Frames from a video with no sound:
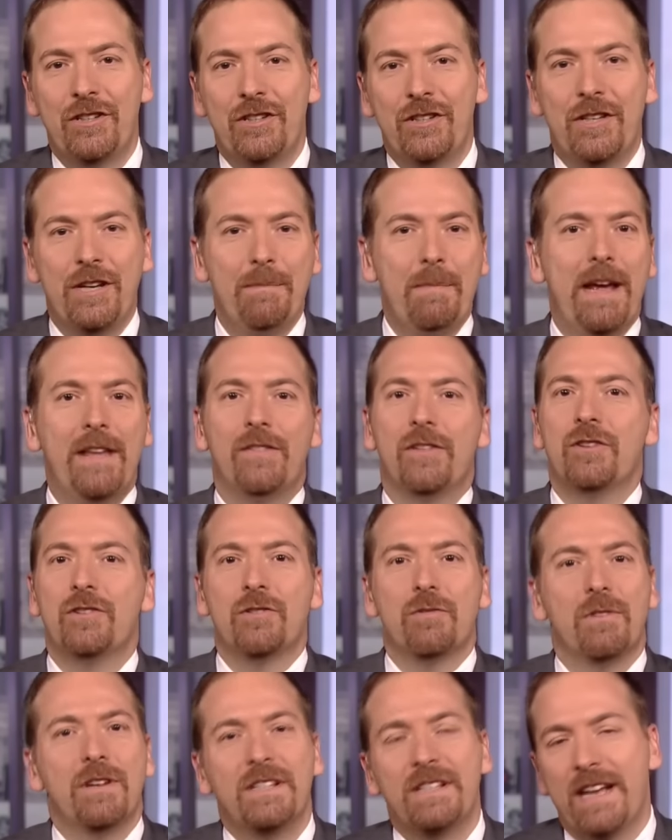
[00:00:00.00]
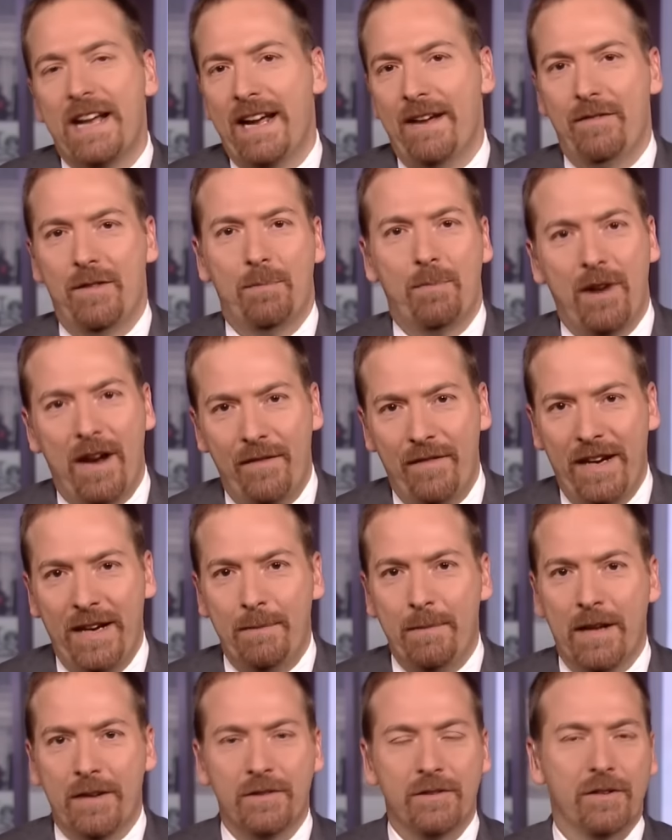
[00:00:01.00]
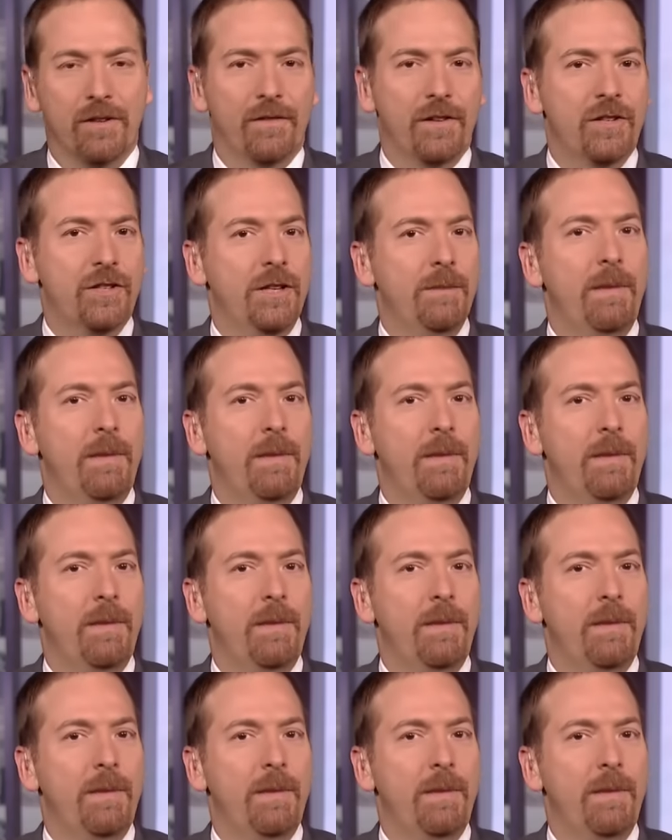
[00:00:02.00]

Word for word: She made the choice to have the private email service.